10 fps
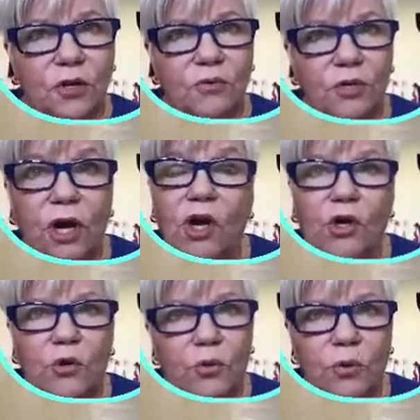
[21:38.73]

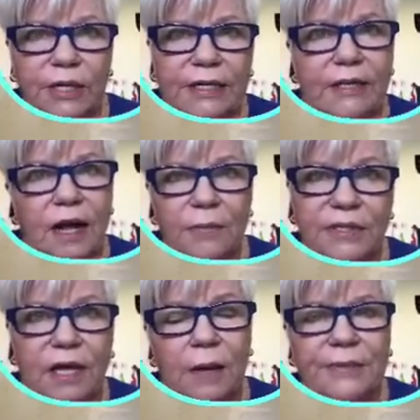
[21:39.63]
go in Hobby
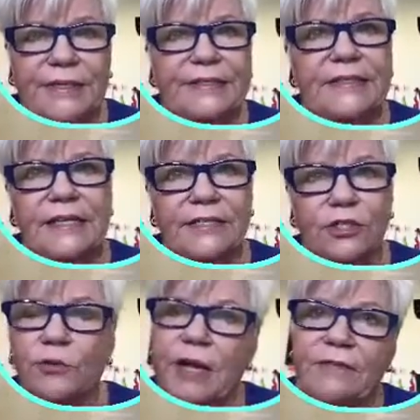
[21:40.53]
Lobby and say, do
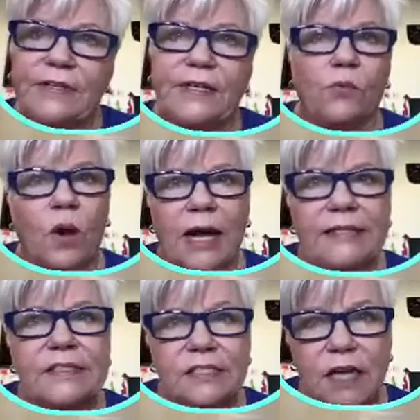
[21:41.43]
you have any
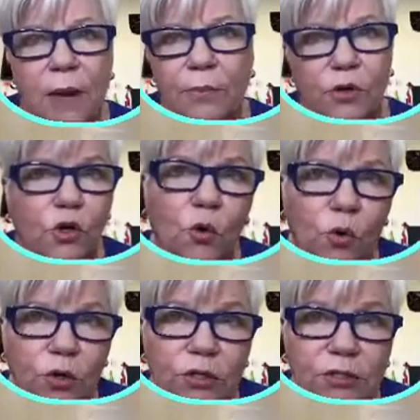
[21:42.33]
wine stopper
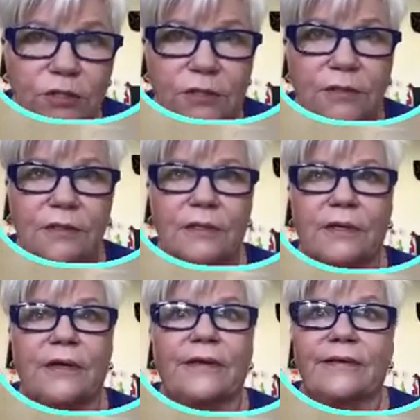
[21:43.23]
corks?
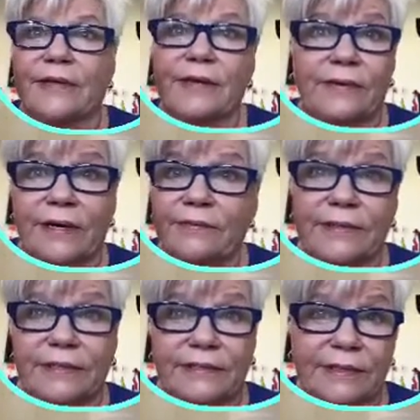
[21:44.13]
They don't have
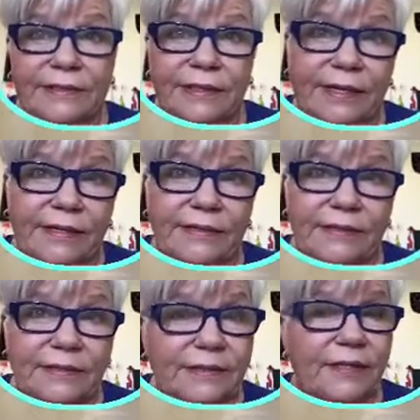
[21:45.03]
things like that.
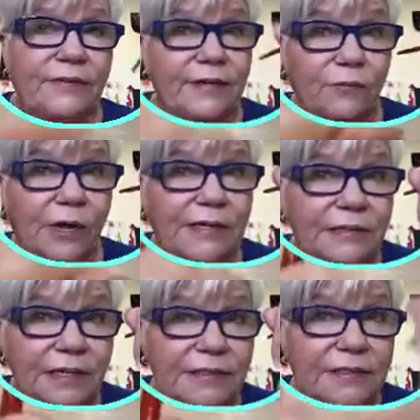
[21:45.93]
They don't have wine
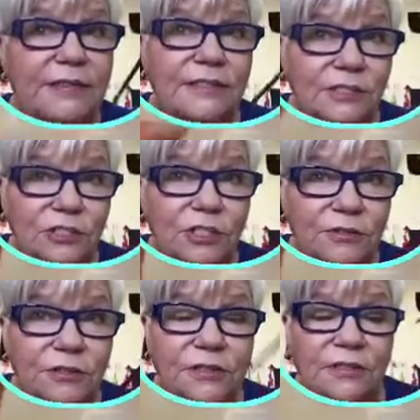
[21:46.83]
glasses. Did you
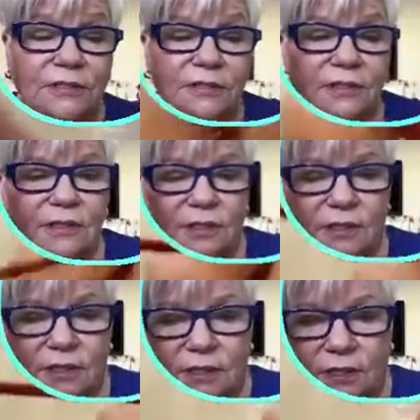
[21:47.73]
notice?
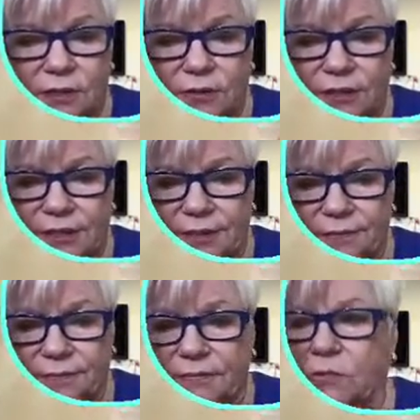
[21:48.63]
Okay.
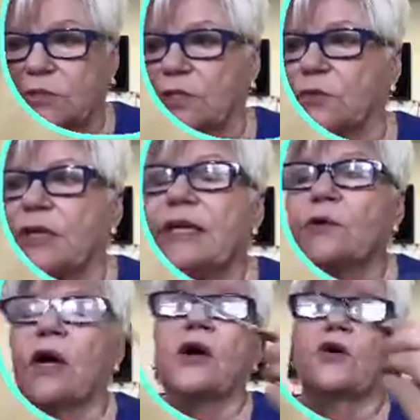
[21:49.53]
So
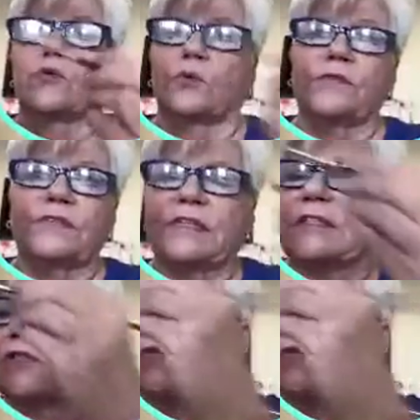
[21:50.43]
anyway, we've done this